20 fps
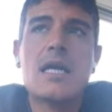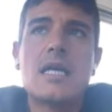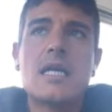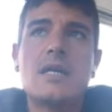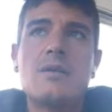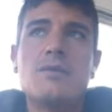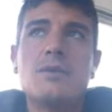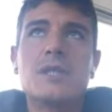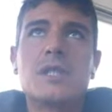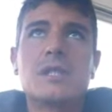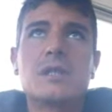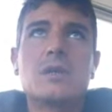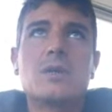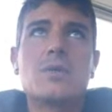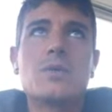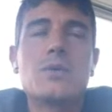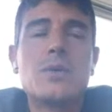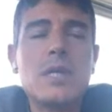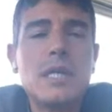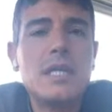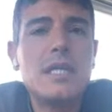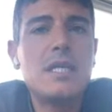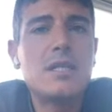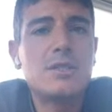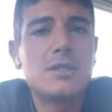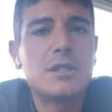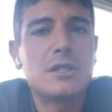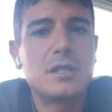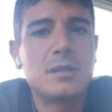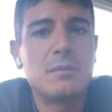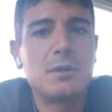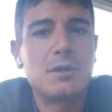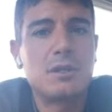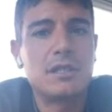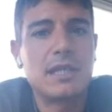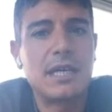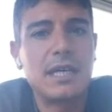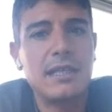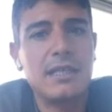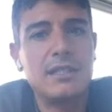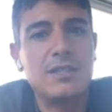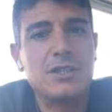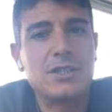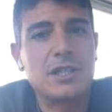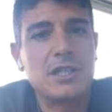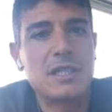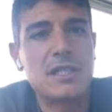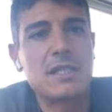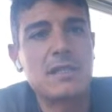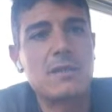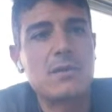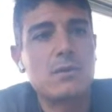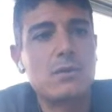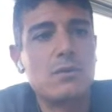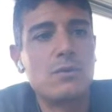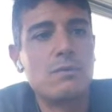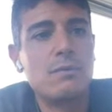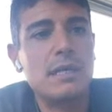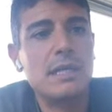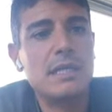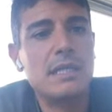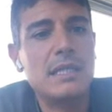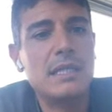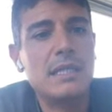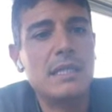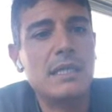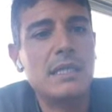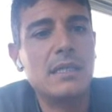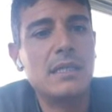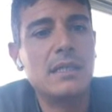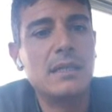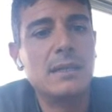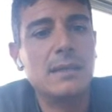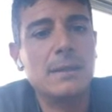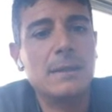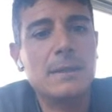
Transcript: it was really interesting because I had the chance to basically